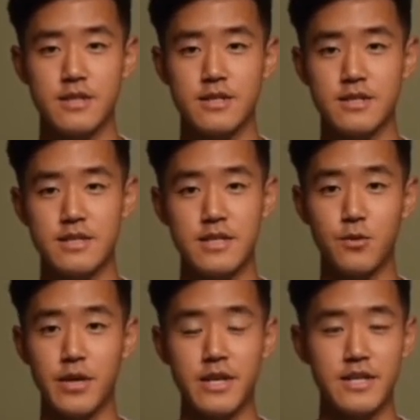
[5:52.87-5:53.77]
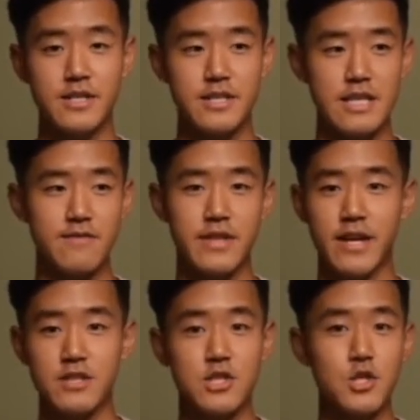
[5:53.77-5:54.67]
to see where he is even
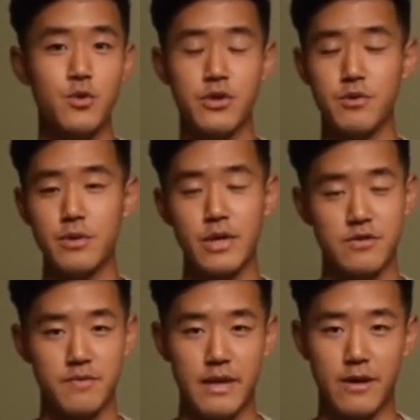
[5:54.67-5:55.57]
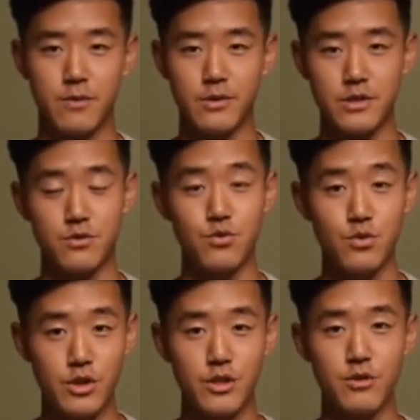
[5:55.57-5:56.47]
like 2 or 3 weeks from now, which is
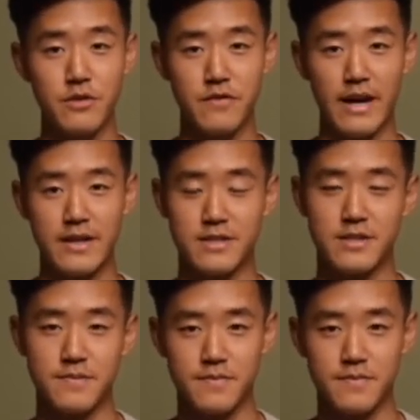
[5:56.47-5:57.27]
really, really fast.